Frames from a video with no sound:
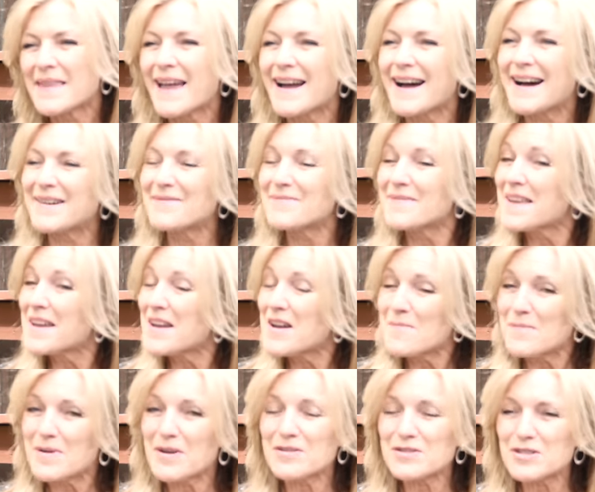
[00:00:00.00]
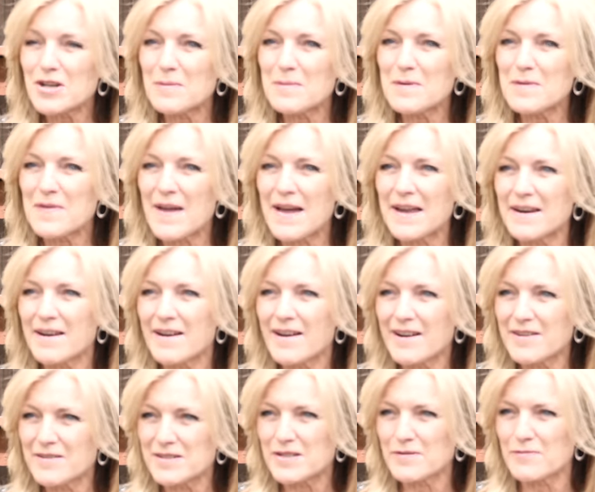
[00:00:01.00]
Um, but on top of that,
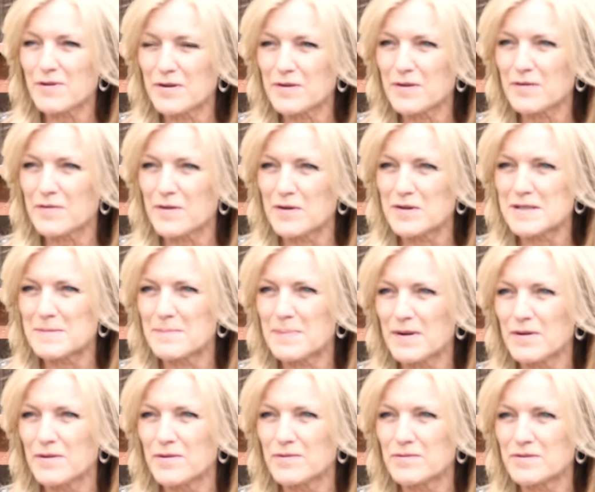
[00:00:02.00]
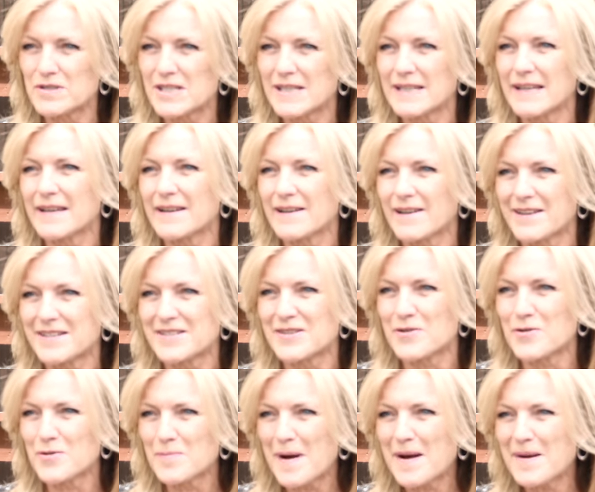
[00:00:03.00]
I also wrote the first bill to legalise
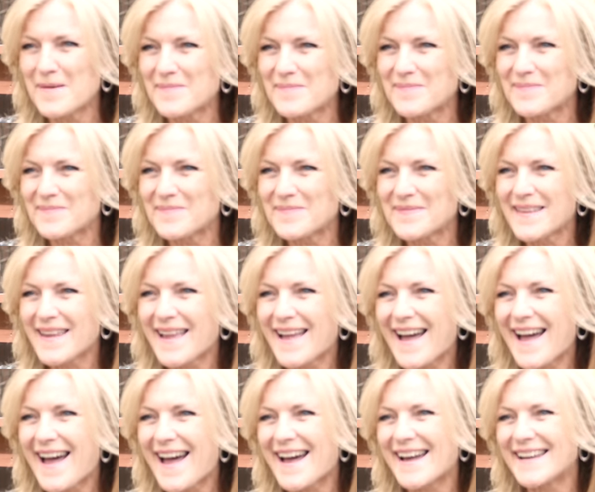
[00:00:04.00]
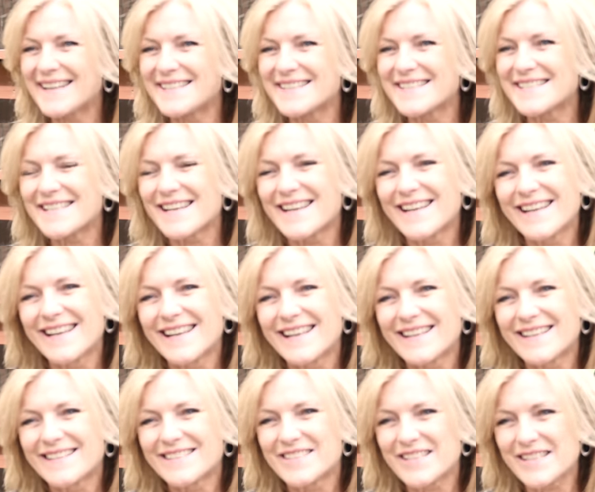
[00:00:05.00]
Uber and
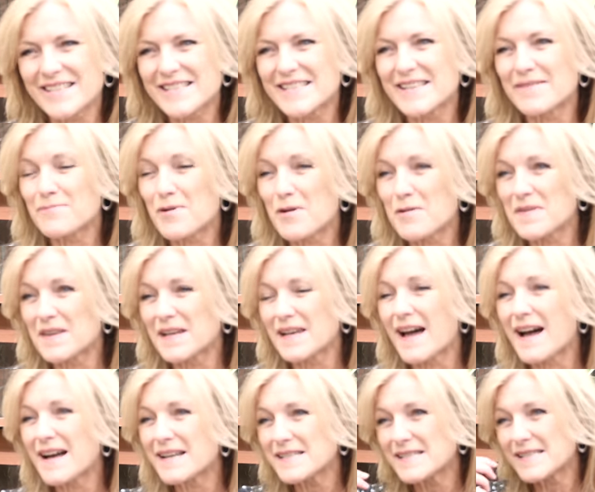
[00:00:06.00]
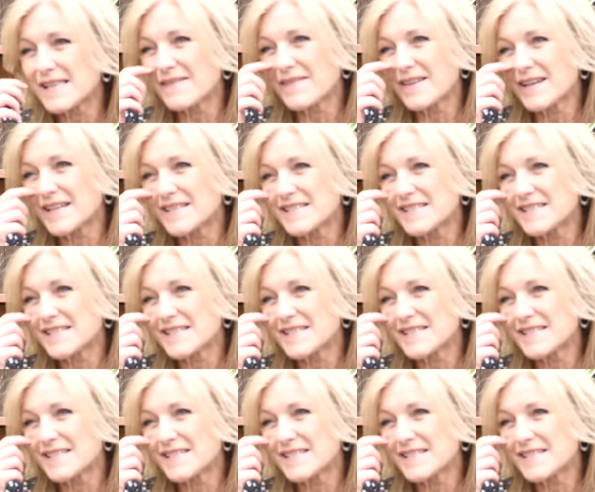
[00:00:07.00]
just did probably the last thing that